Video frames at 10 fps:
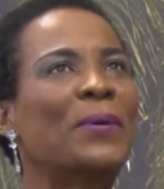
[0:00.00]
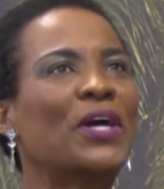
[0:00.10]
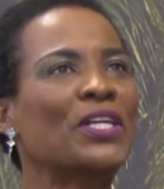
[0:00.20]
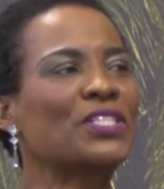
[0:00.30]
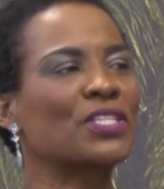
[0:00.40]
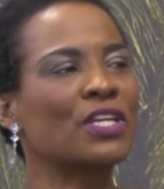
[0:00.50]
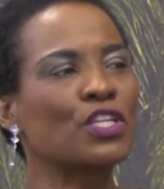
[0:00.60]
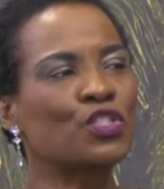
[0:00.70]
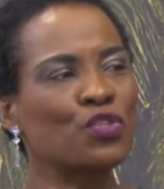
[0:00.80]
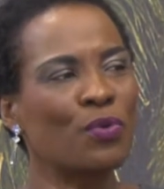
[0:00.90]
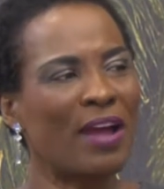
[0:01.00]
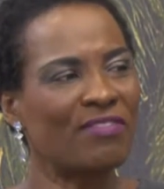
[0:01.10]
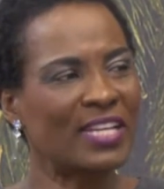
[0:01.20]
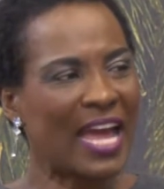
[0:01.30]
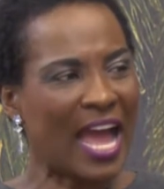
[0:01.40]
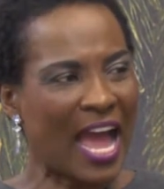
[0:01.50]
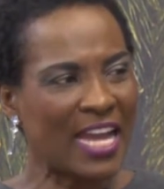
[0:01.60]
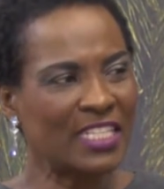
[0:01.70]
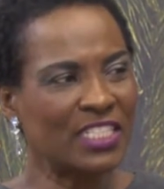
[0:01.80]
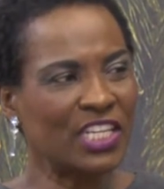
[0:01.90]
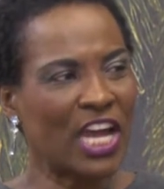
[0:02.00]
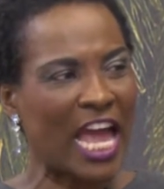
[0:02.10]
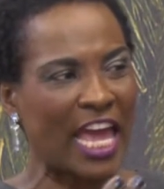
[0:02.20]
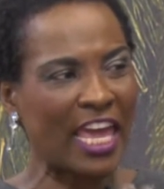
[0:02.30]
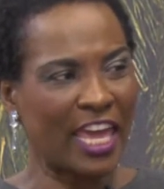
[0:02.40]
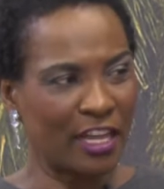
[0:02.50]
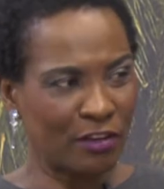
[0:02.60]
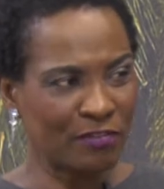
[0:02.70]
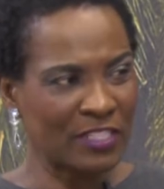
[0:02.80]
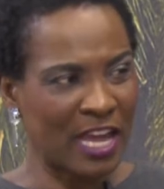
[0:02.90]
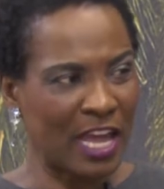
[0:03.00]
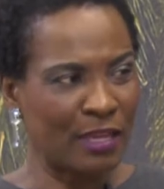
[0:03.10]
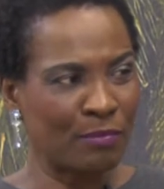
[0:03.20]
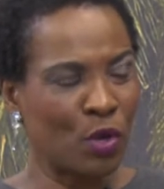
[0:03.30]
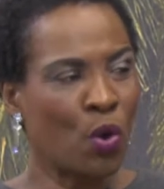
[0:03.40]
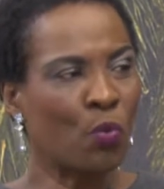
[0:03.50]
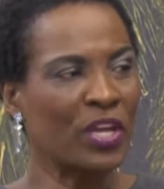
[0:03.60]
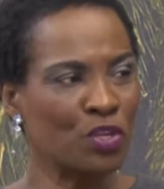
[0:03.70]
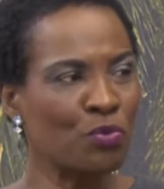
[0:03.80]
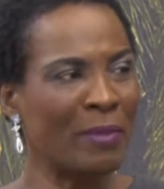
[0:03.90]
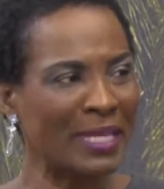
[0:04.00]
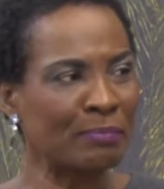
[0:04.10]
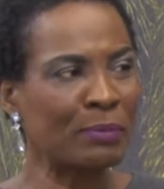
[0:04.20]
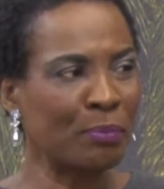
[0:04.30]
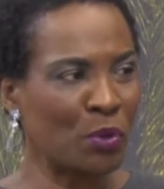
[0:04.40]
But do you have an idea ahead of time where you might be